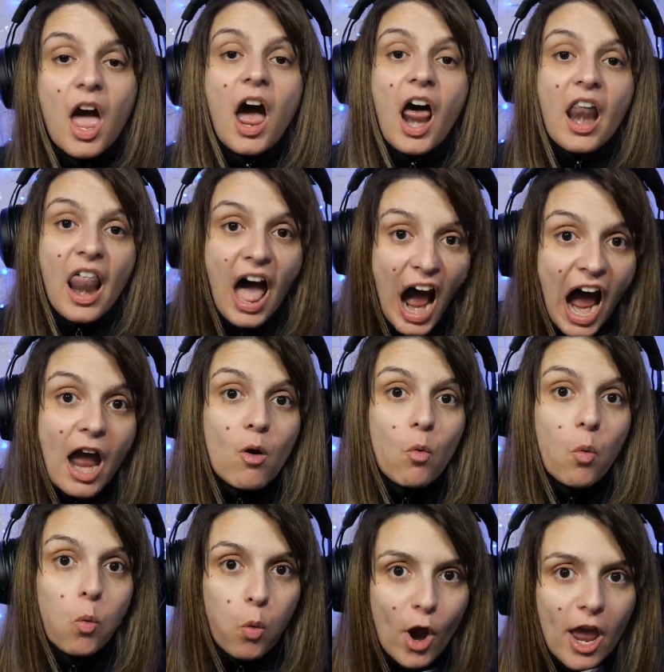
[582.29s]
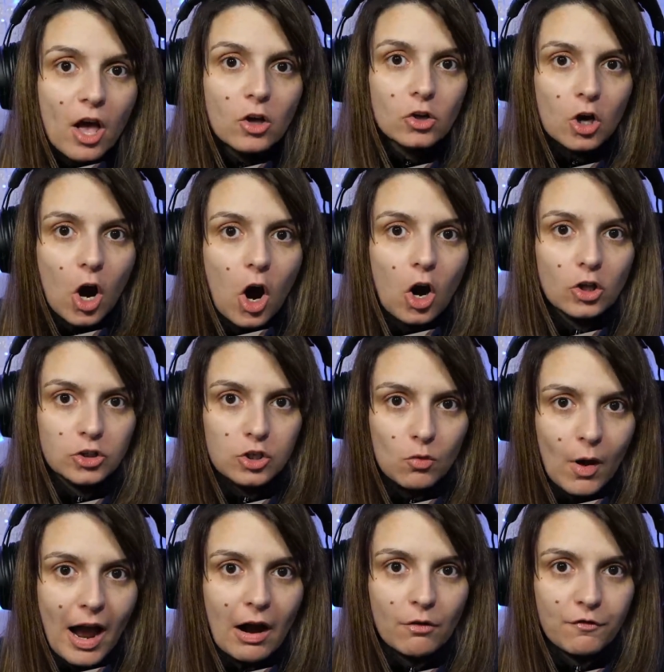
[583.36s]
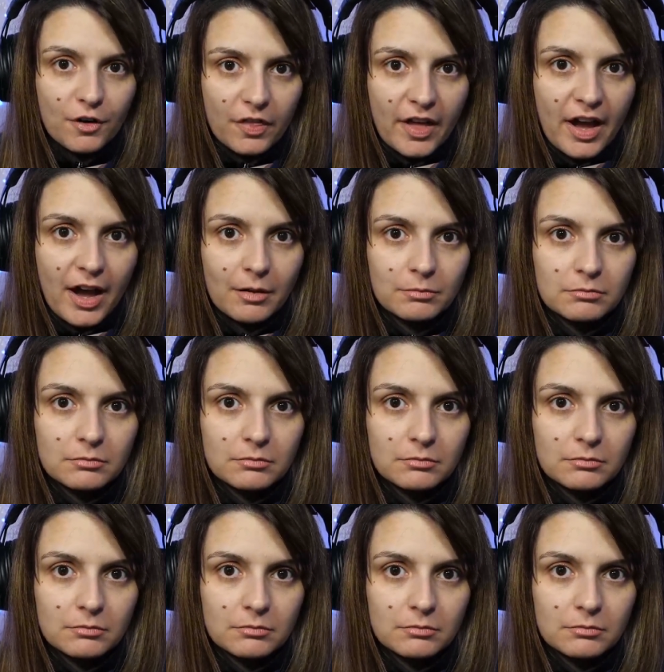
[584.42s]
and I will call you out for that.